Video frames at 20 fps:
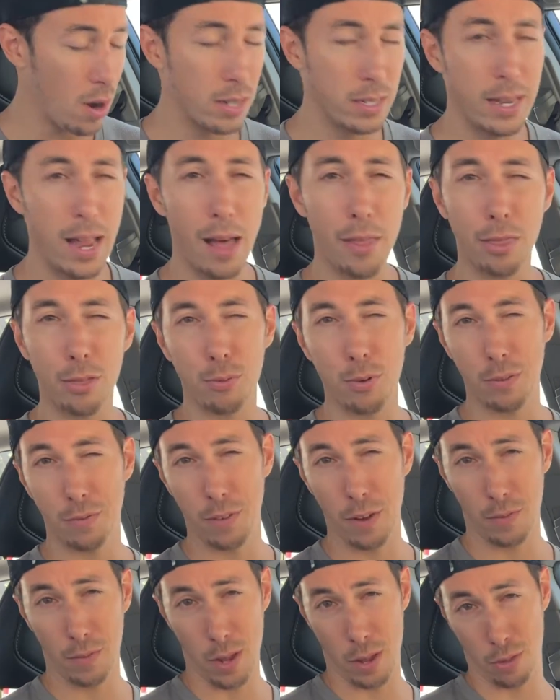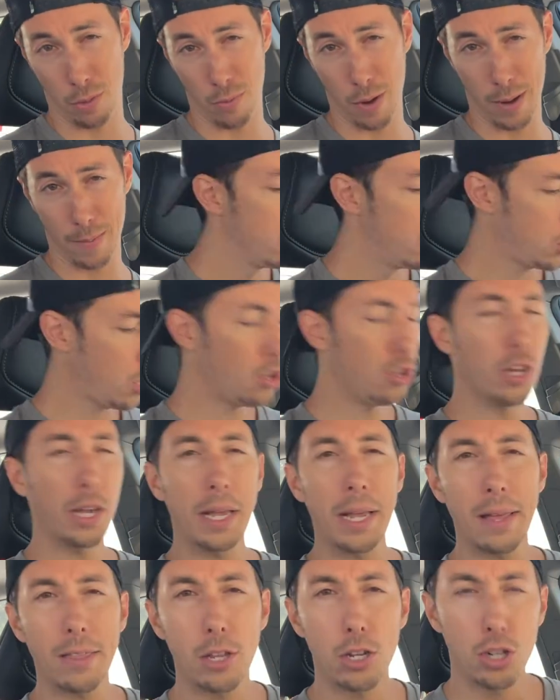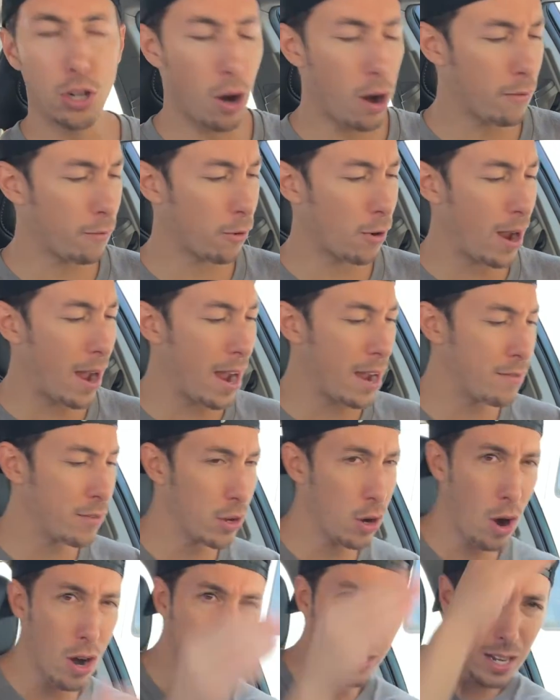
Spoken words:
It's now $3.53. So looking at the chart for IVR,